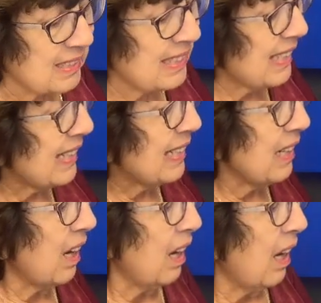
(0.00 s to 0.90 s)
see
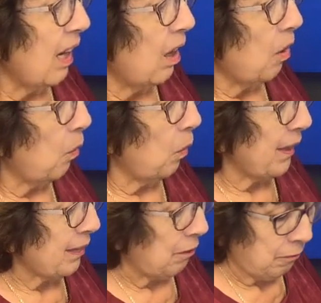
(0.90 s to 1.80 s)
what
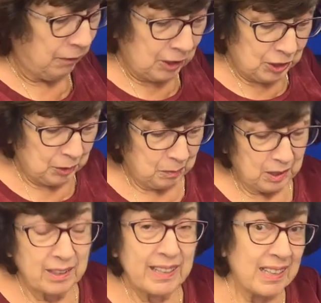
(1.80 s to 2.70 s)
the first
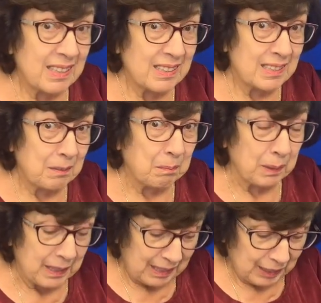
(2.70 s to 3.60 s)
word is, but
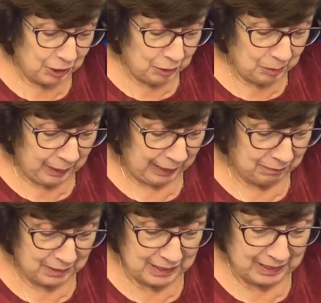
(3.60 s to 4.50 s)
you have
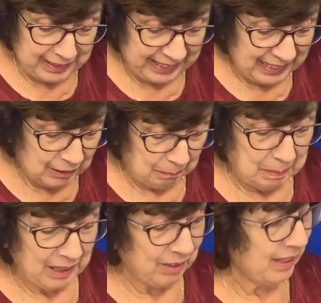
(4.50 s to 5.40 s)
to think
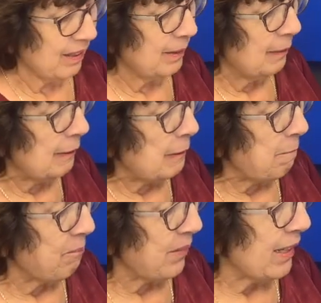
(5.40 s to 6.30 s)
about it.
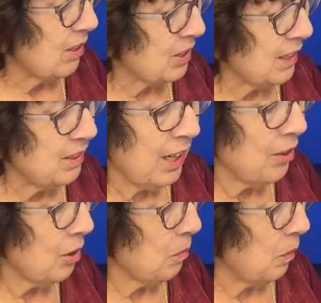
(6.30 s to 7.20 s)
Here's
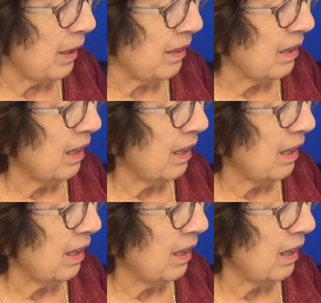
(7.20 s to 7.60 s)
another one.